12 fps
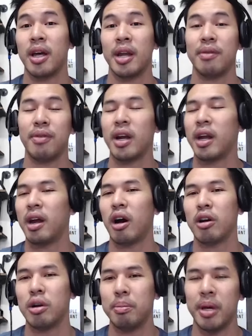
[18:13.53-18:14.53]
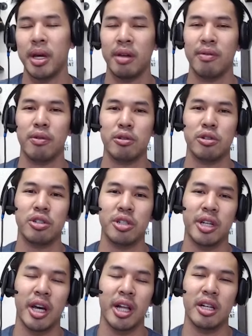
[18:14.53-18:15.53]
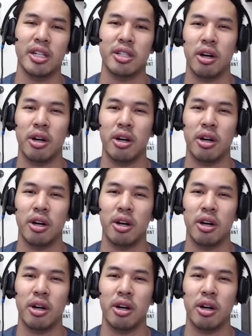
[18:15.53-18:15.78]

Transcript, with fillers: And find all the big influencers in that list.